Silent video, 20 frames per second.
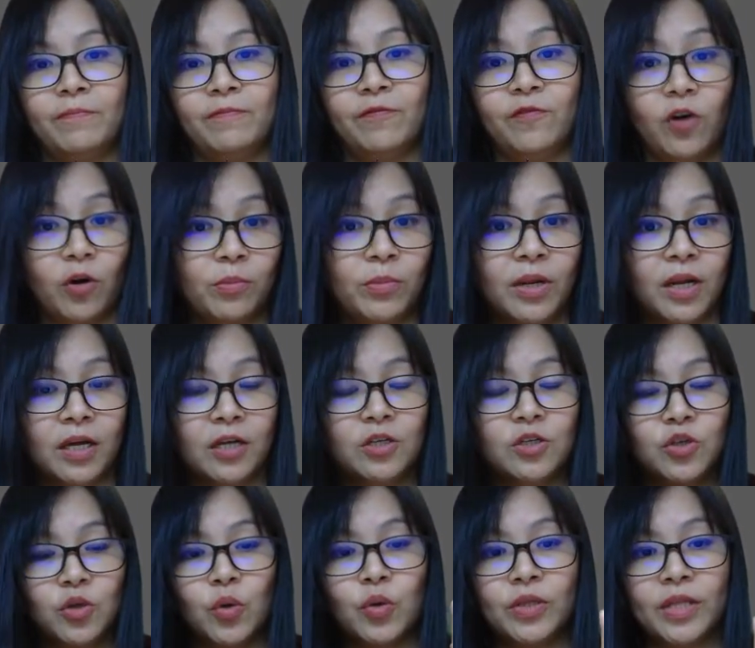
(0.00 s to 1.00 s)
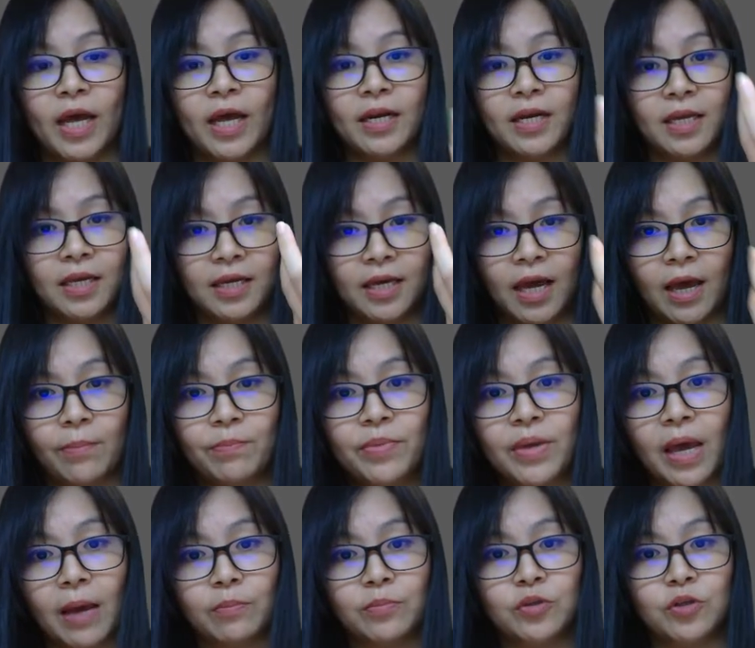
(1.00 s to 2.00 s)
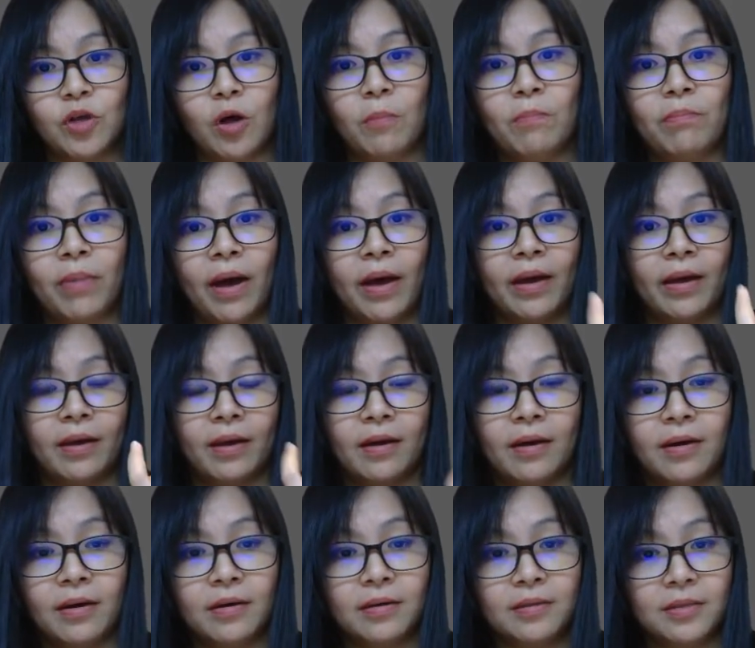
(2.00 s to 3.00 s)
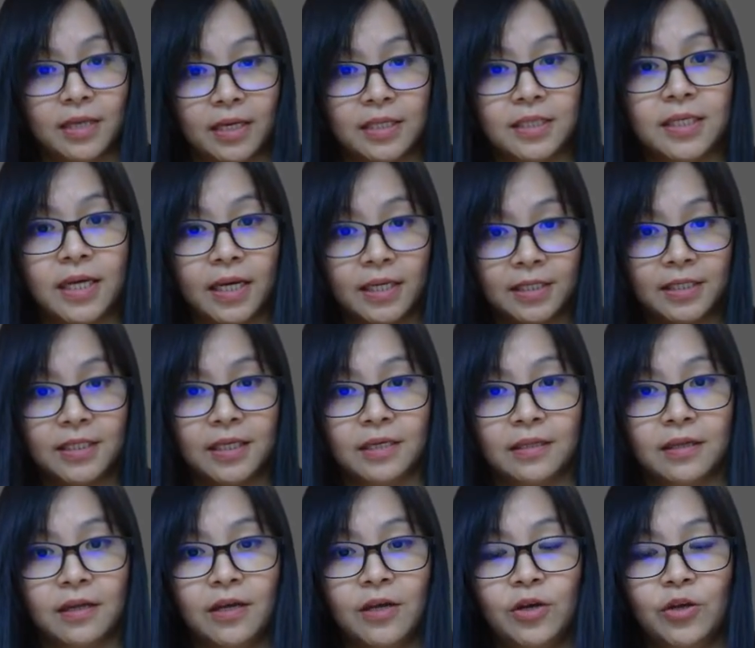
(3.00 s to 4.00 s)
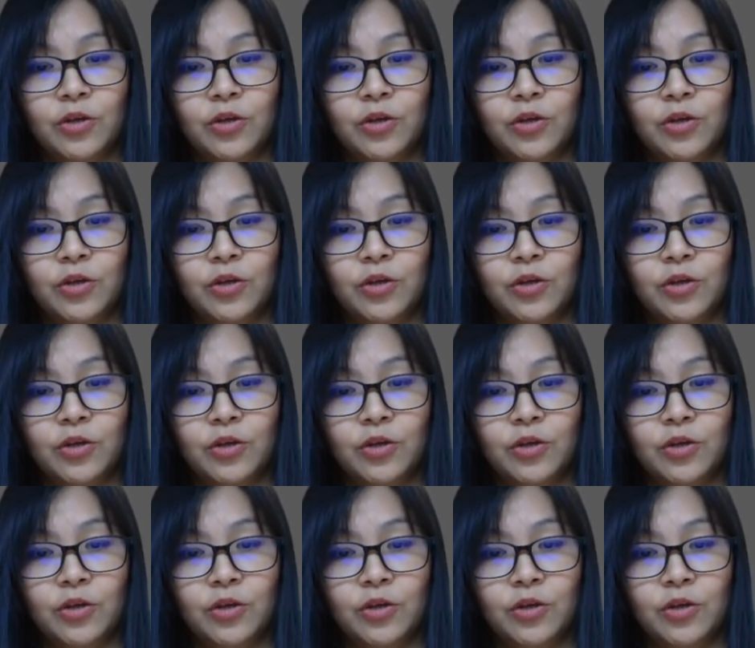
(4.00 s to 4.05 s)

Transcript: formula so that it can be absorbed by the intestine.